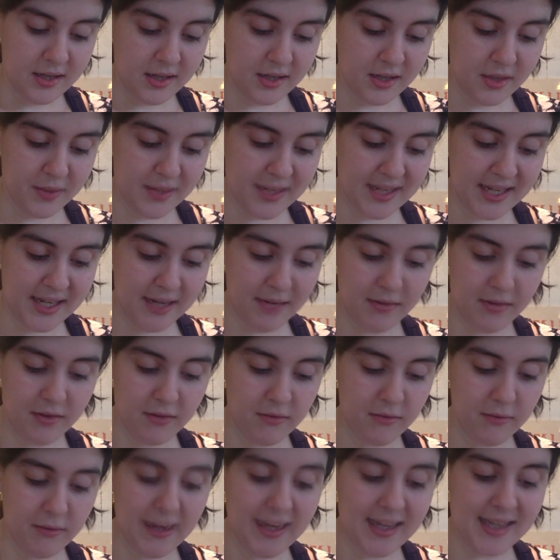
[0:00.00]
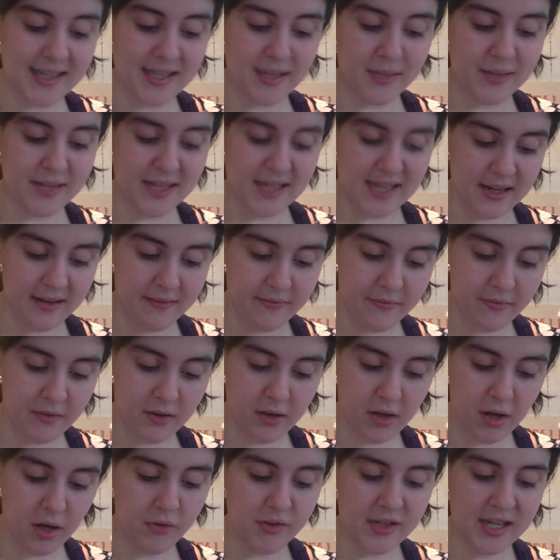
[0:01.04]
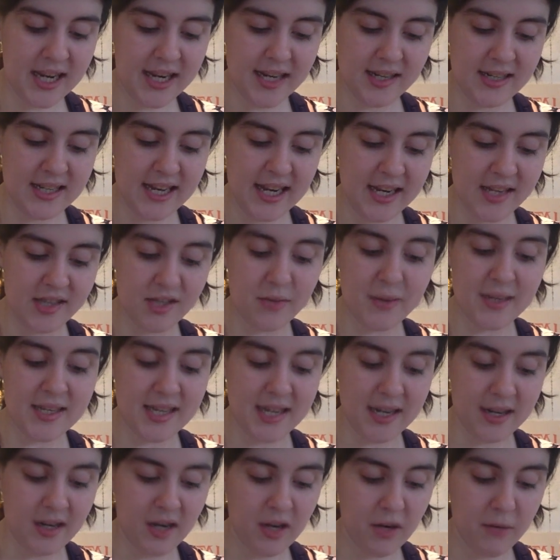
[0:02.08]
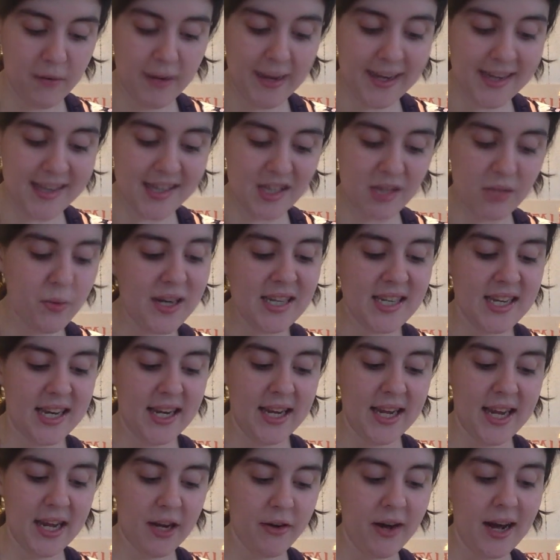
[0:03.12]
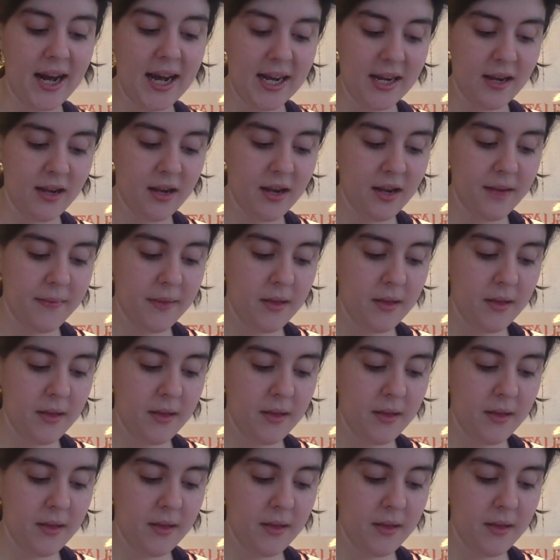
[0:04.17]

Sweeting, rank sweeting. Oh, tank tank, sweating, rank sweating, he cried,